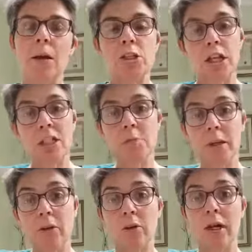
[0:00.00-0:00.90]
She's
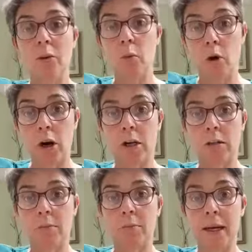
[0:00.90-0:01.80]
been annoyed at
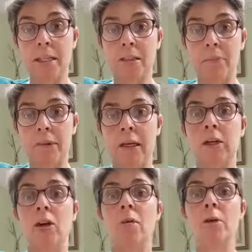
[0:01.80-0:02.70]
work by something,
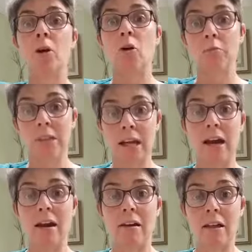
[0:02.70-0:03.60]
coming home
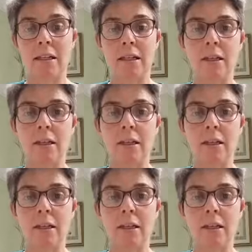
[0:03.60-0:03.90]
tired.